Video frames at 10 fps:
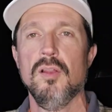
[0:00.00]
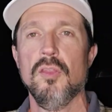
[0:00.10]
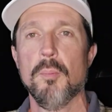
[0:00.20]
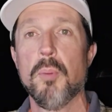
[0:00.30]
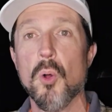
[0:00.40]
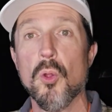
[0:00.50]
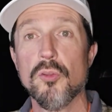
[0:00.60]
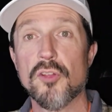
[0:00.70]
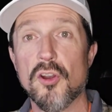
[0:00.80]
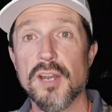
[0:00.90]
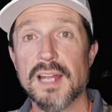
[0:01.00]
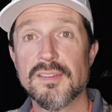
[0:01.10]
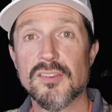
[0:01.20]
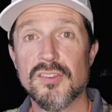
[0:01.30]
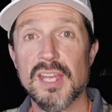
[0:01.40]
The poles are not
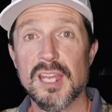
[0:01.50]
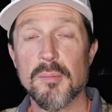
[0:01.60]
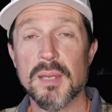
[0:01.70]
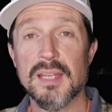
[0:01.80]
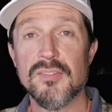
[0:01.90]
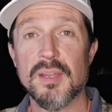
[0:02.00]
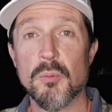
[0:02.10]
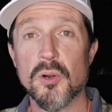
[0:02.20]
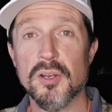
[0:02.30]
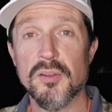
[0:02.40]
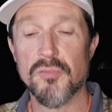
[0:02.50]
the same as they were in the